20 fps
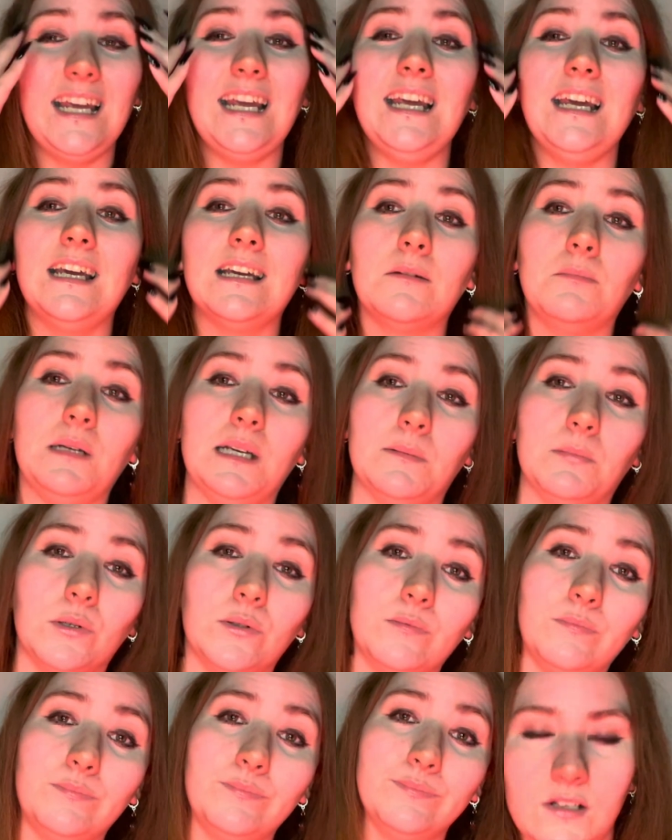eating
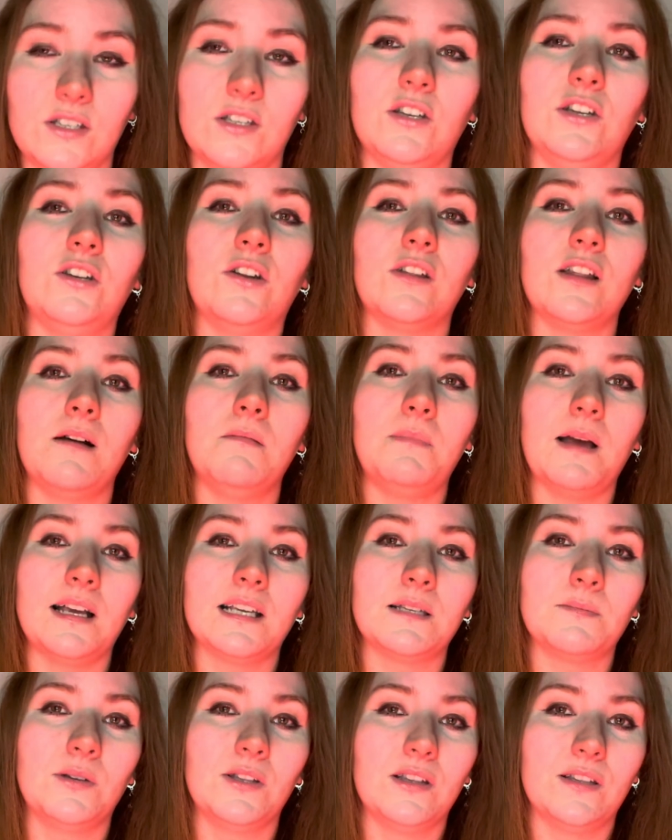people. So, you know, that
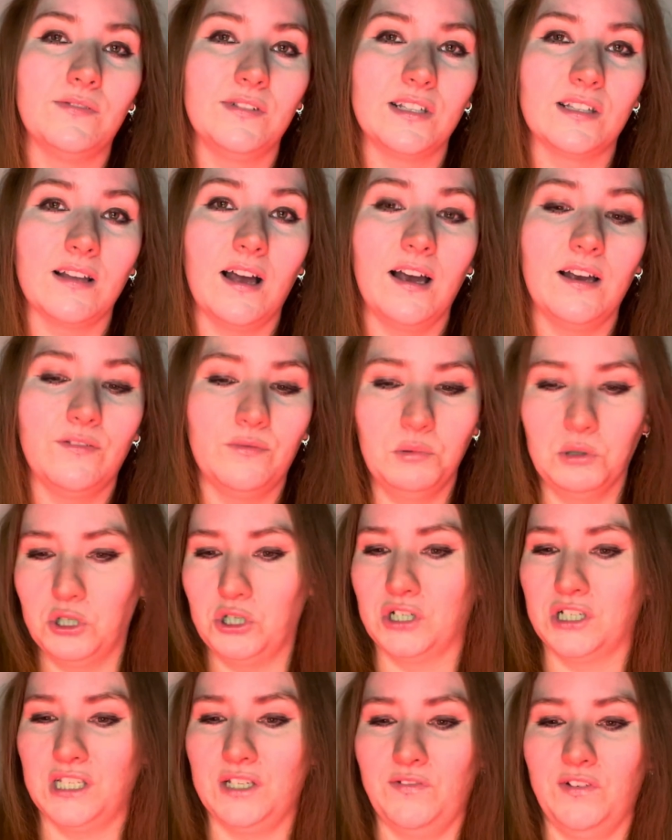best month of his life was
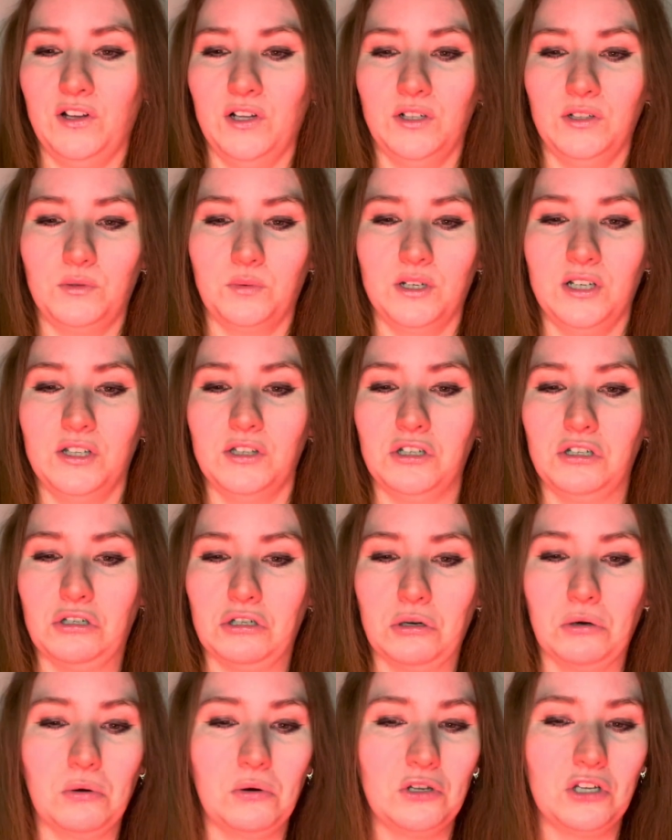just filled with
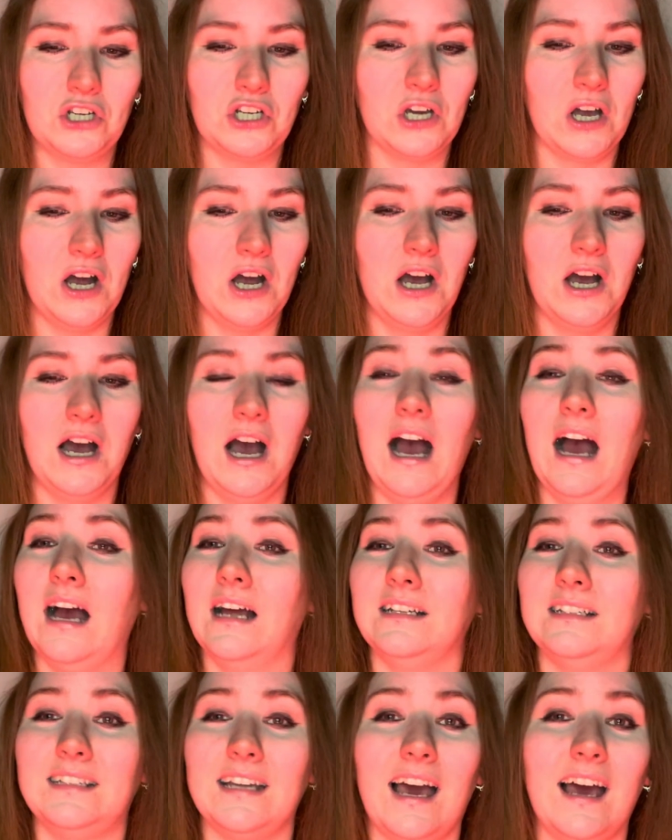torture
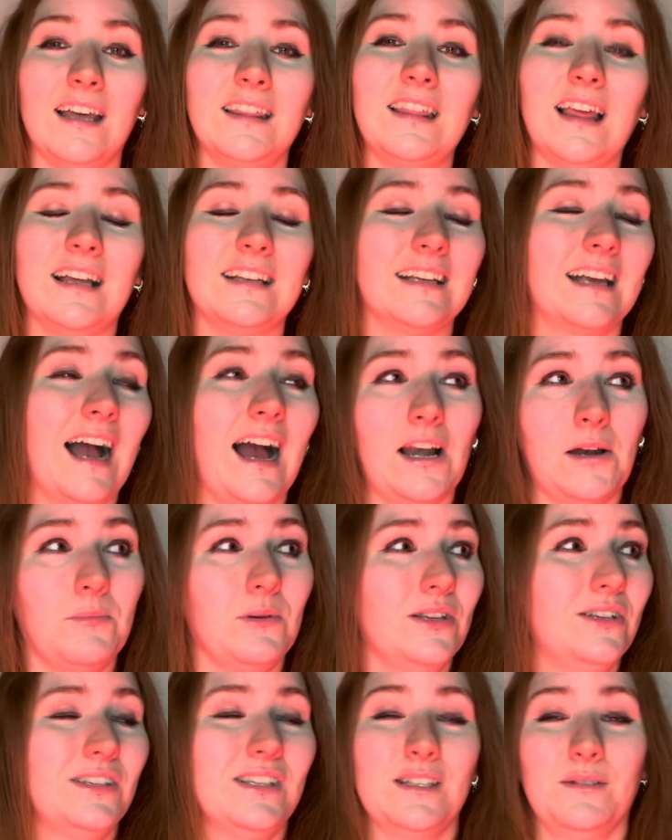and death and
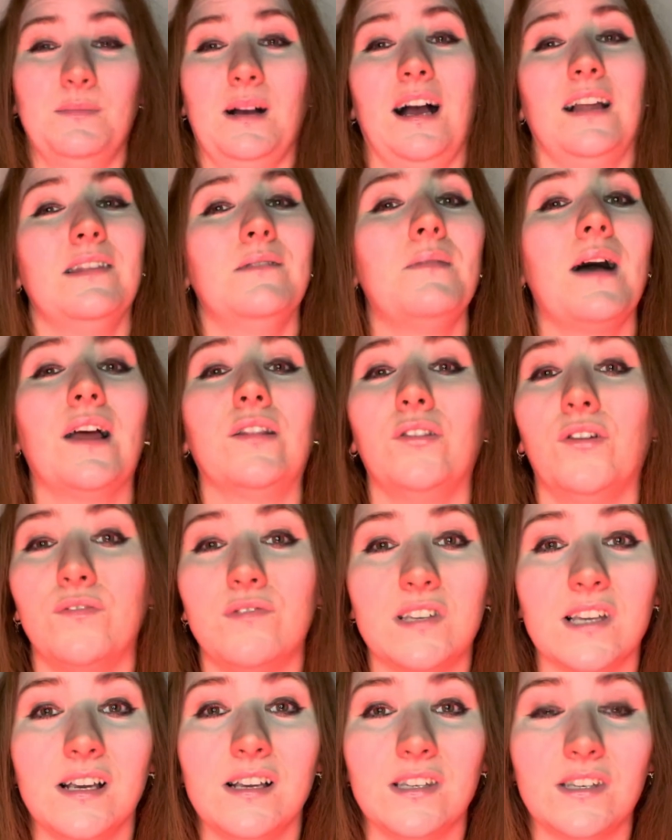cannibalism, and the man loves
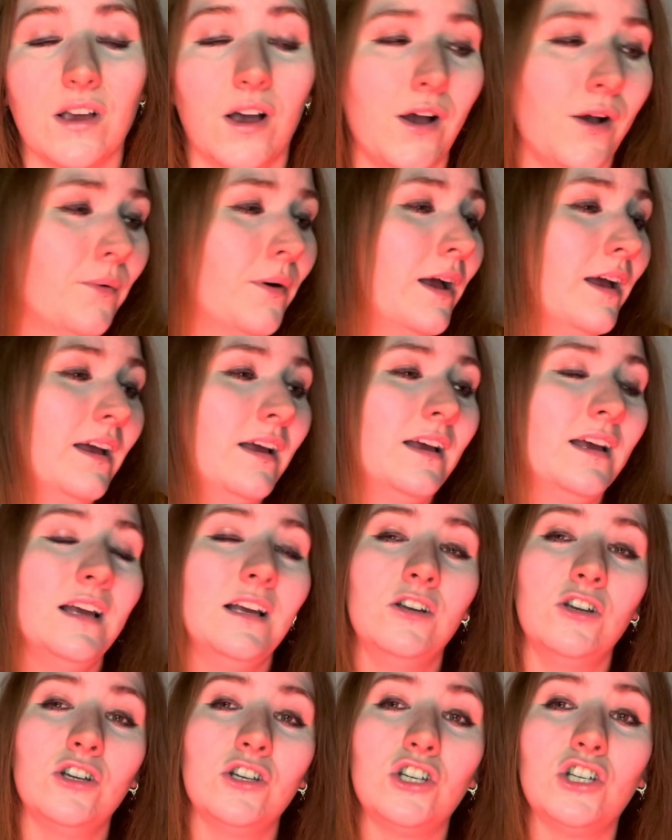it. So
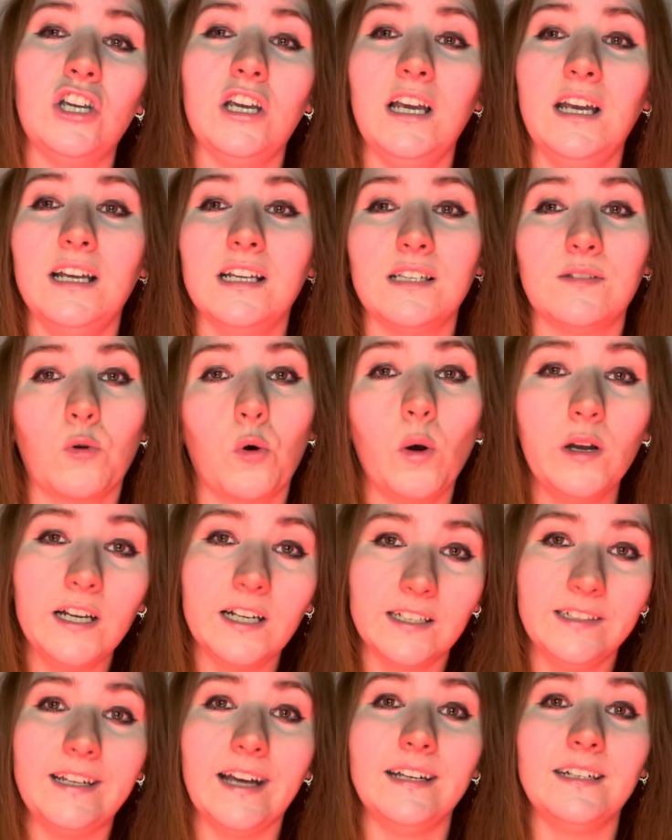she is quite
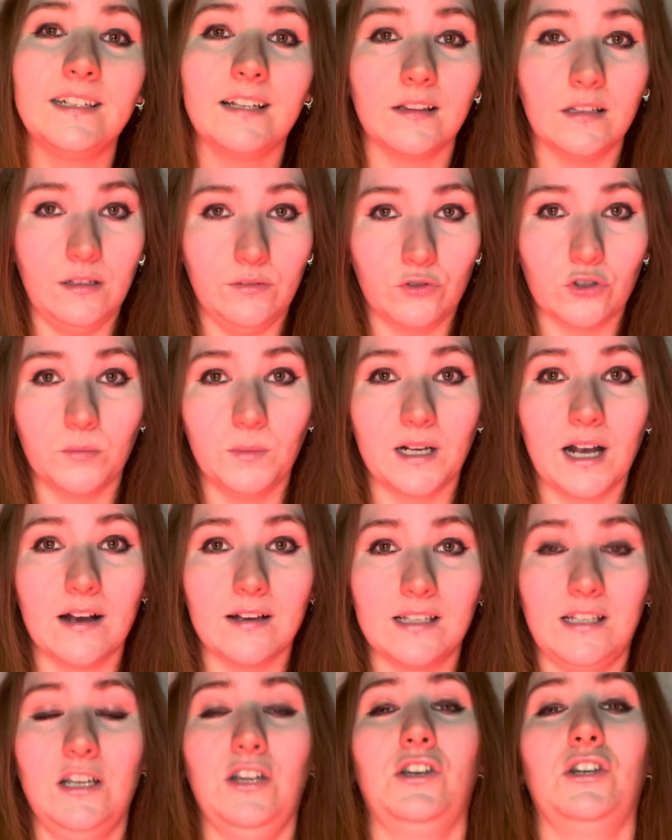content to leave
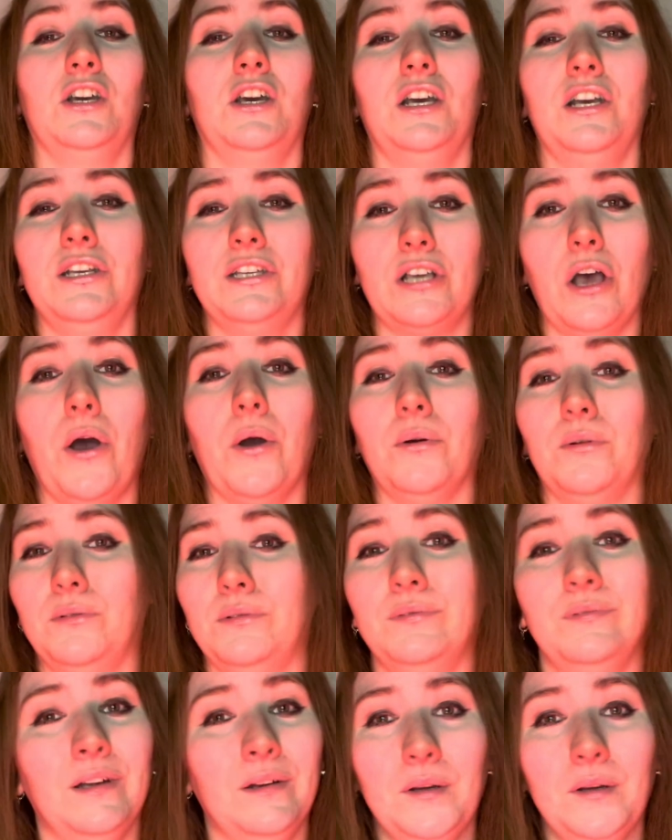Trimagasi to his own